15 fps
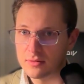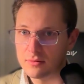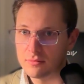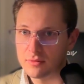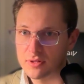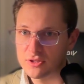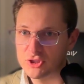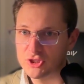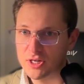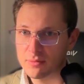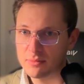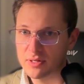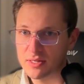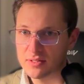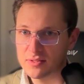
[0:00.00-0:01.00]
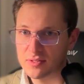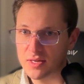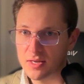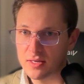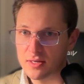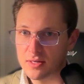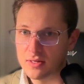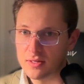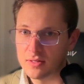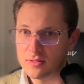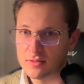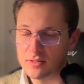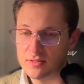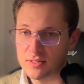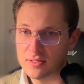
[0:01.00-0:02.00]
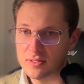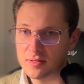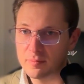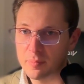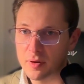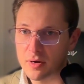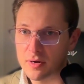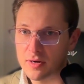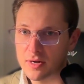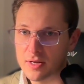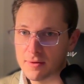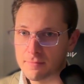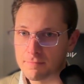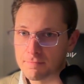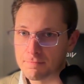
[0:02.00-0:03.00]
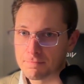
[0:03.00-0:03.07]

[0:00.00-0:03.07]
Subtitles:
What does Gemini say? The dinner party,